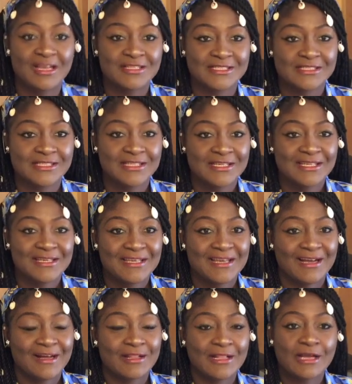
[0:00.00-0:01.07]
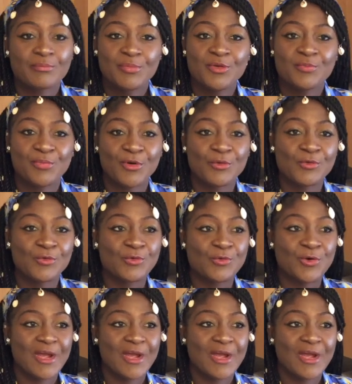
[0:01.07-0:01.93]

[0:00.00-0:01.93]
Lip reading: So when we soak the beans,